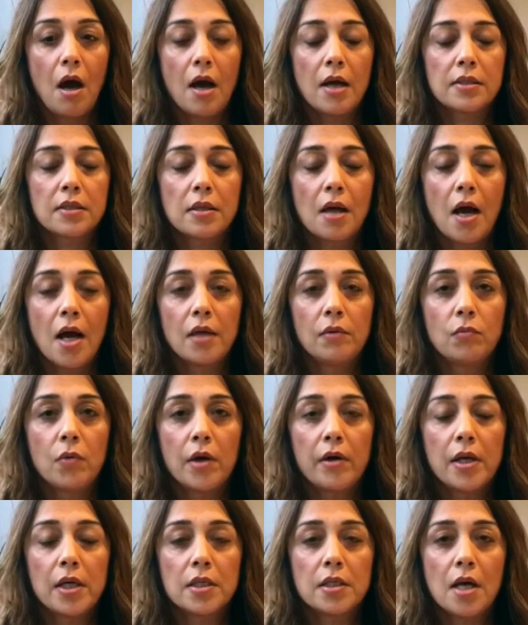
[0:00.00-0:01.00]
a sign
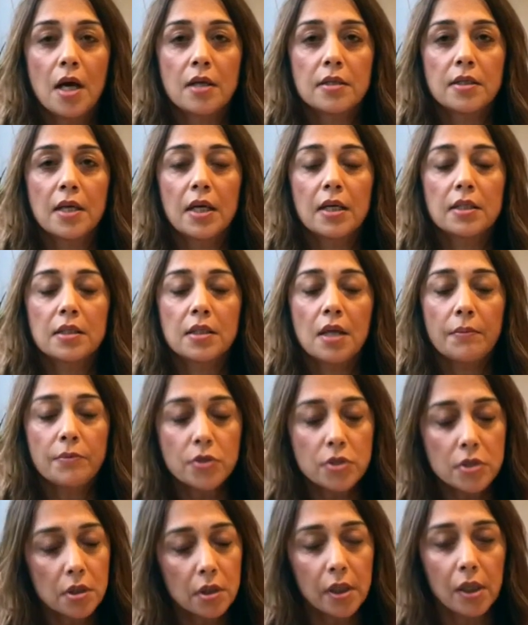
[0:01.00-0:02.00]
where it does
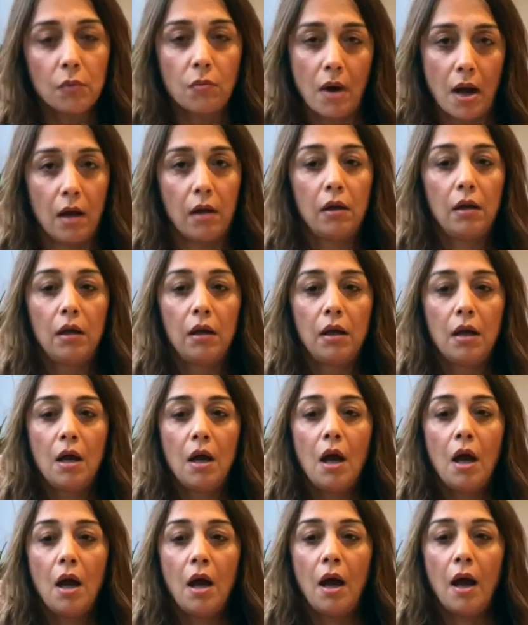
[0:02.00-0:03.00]
exceptionally well.
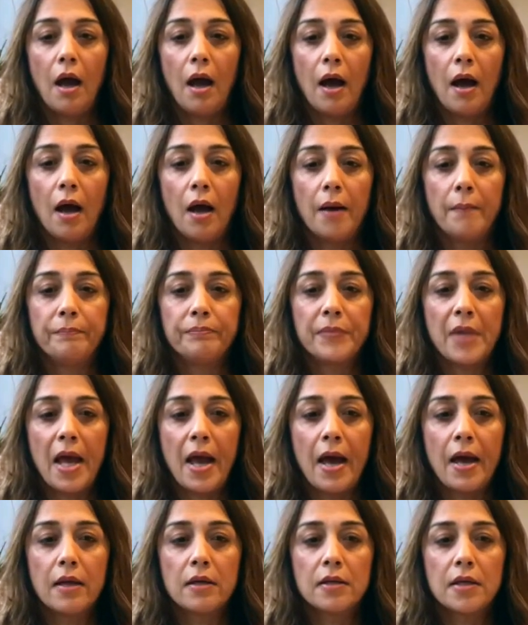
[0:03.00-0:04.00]

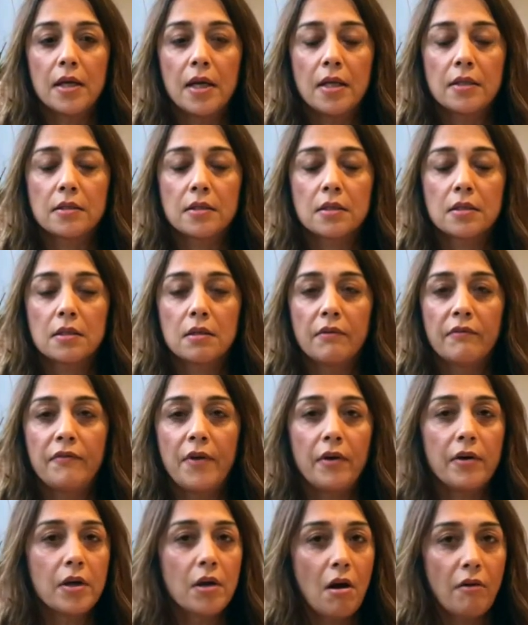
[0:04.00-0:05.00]
And it's
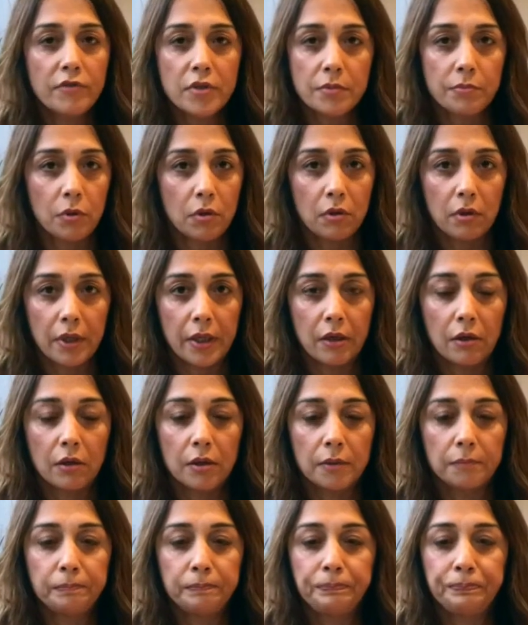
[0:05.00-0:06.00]
very comfortable
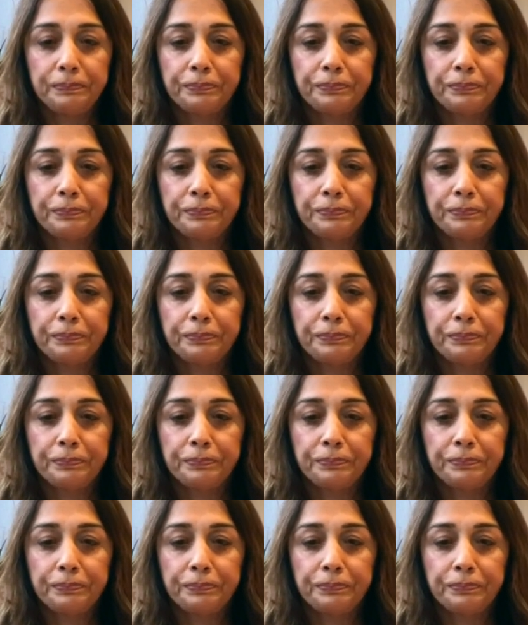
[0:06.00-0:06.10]
here.